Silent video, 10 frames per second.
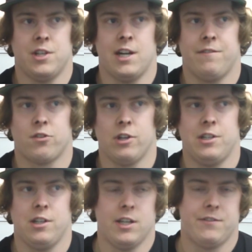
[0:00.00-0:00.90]
and I have
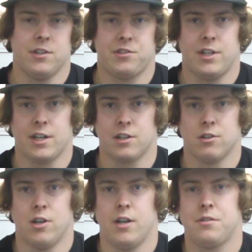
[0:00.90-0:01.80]
3G lifters sitting in the
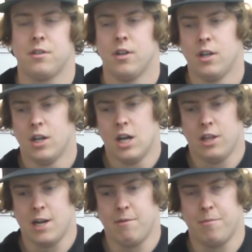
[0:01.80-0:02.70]
garage
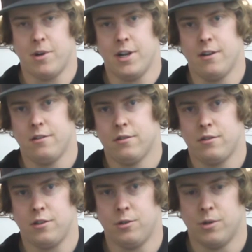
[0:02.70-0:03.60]
that I'm going to put in
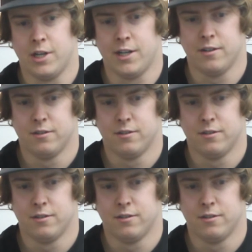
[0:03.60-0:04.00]
to